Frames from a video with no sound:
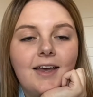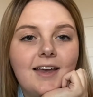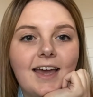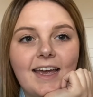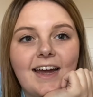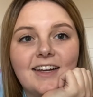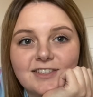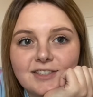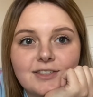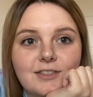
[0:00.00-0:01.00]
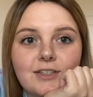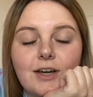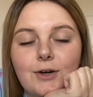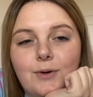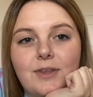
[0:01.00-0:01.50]
Hey guys,
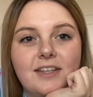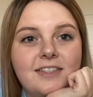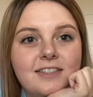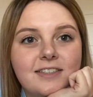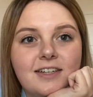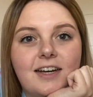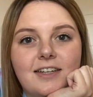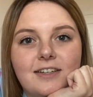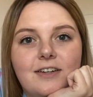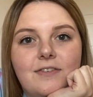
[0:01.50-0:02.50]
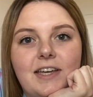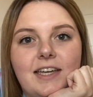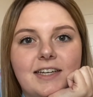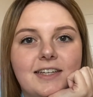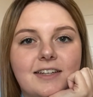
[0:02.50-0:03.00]
so this is kind of
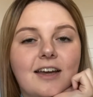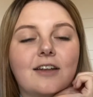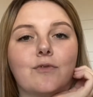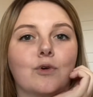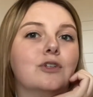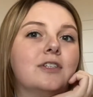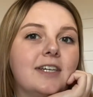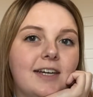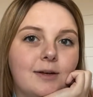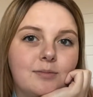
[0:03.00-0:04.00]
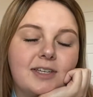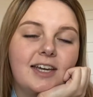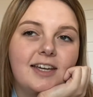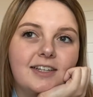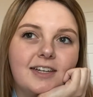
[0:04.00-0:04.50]
an unfortunate
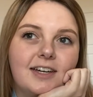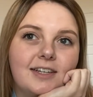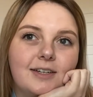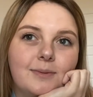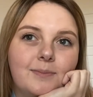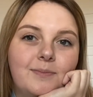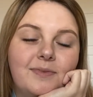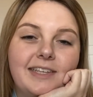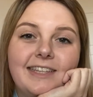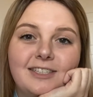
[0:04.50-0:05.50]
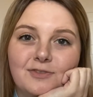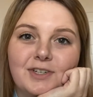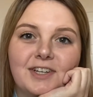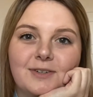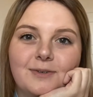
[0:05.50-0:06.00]
update. Um, in this
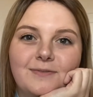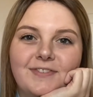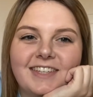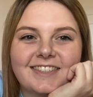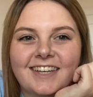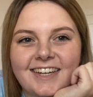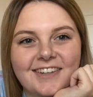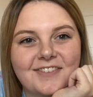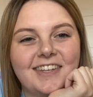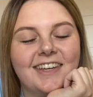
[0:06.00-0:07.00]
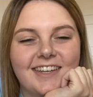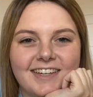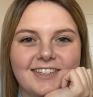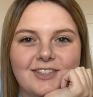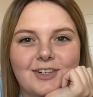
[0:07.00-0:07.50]
video is kind of
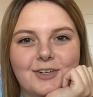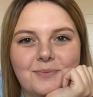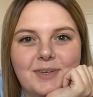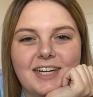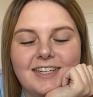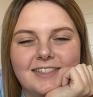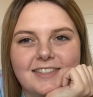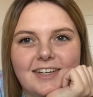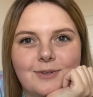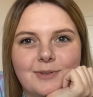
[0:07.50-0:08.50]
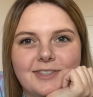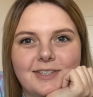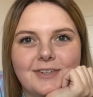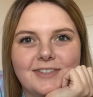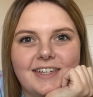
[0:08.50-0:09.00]
taking a turn because I was
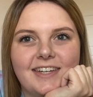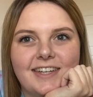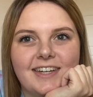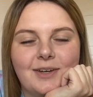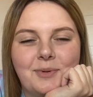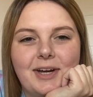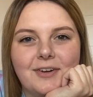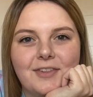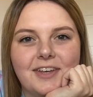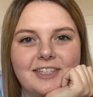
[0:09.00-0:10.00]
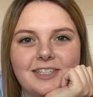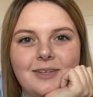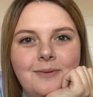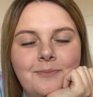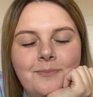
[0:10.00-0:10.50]
so excited about like
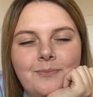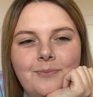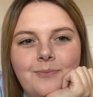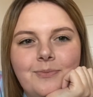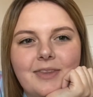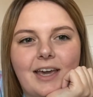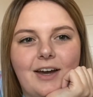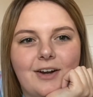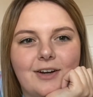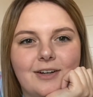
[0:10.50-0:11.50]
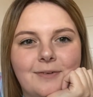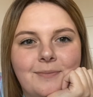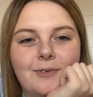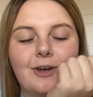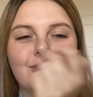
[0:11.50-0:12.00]
our
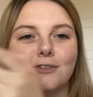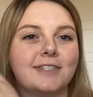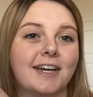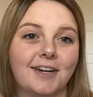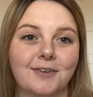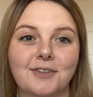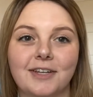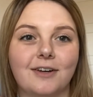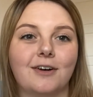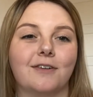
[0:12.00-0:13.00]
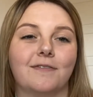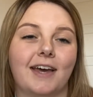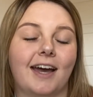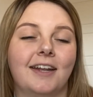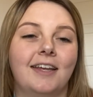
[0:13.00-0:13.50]
ultrasound and all of
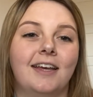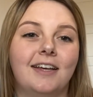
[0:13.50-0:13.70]
that.